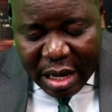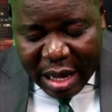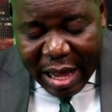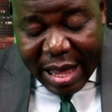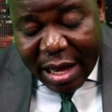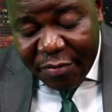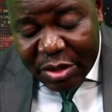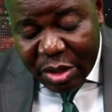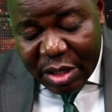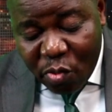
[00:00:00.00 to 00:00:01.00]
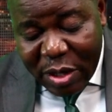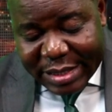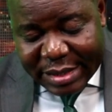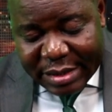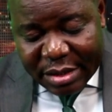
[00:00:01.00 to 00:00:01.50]
I have another
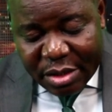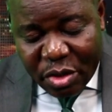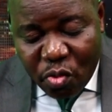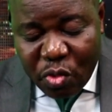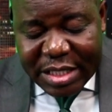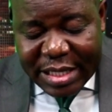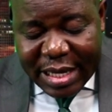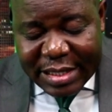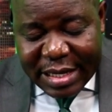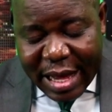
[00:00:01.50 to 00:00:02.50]
one which says,